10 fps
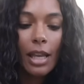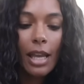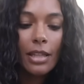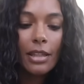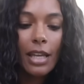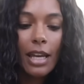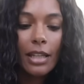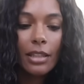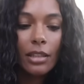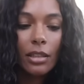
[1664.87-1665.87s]
and
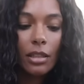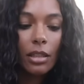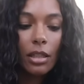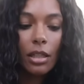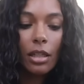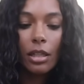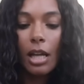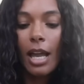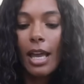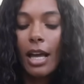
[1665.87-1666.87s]
then
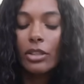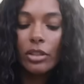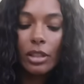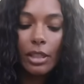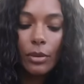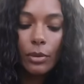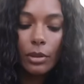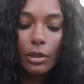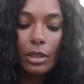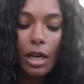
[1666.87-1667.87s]
I actually
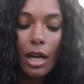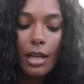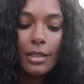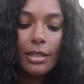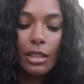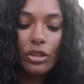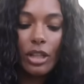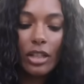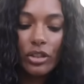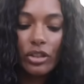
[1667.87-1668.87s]
got a
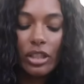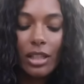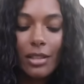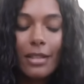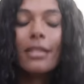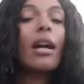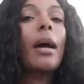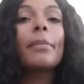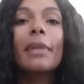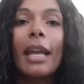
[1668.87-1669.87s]
suggestion to
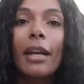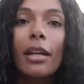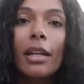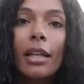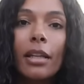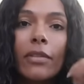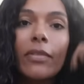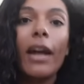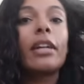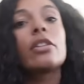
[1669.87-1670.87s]
stop carrying
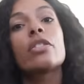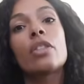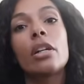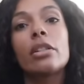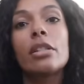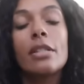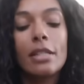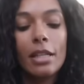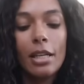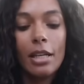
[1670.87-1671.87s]
fire starters